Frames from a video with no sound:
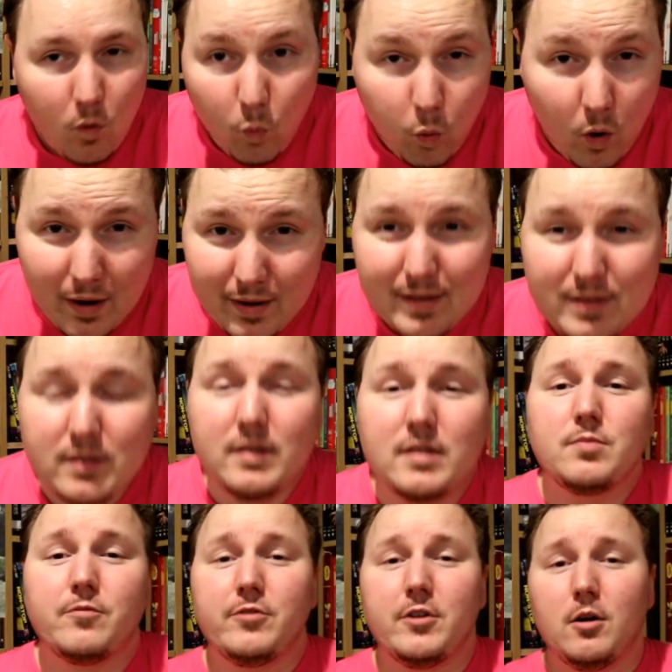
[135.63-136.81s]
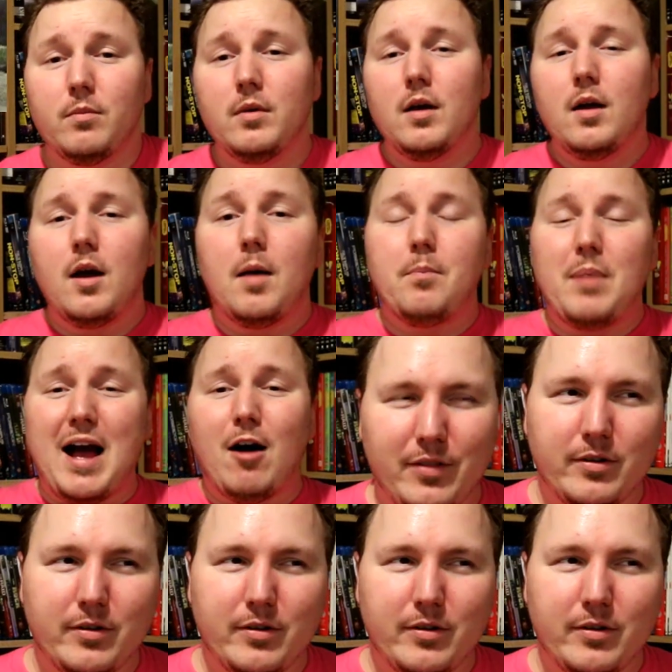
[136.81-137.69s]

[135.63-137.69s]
what is this film about?